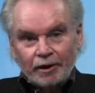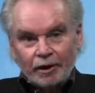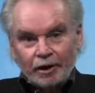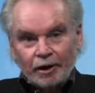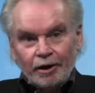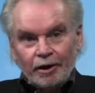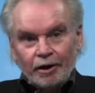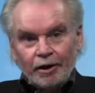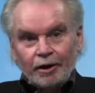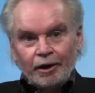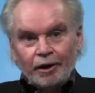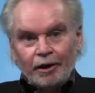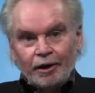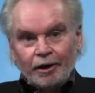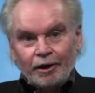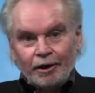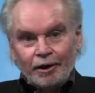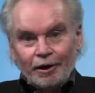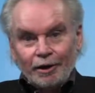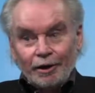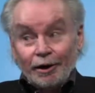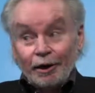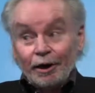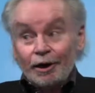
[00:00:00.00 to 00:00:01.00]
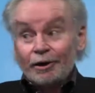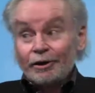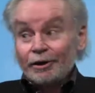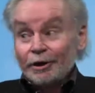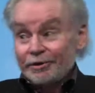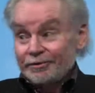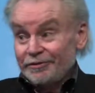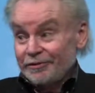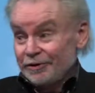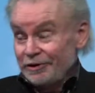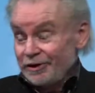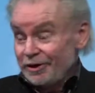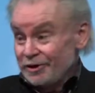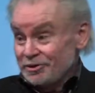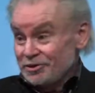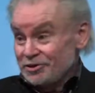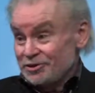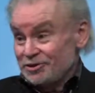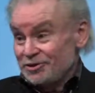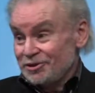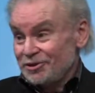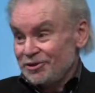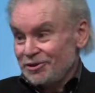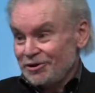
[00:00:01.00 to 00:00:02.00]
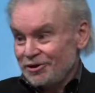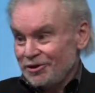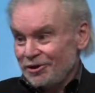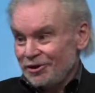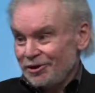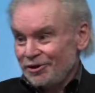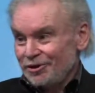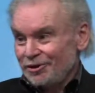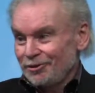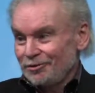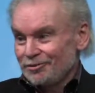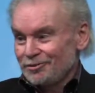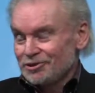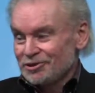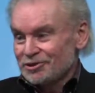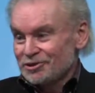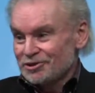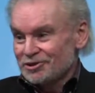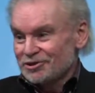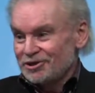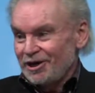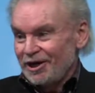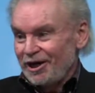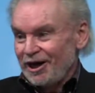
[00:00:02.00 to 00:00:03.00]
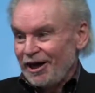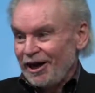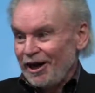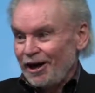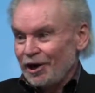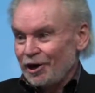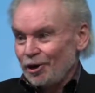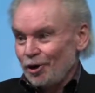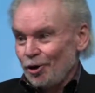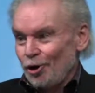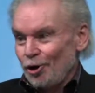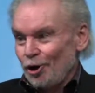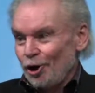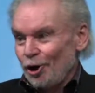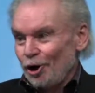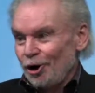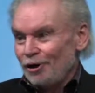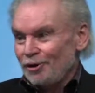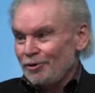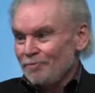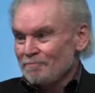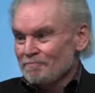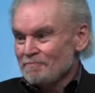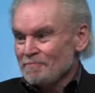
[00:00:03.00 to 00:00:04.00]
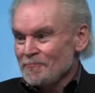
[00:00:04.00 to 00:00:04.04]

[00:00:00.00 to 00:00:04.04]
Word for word: uh, like the guest you just had on,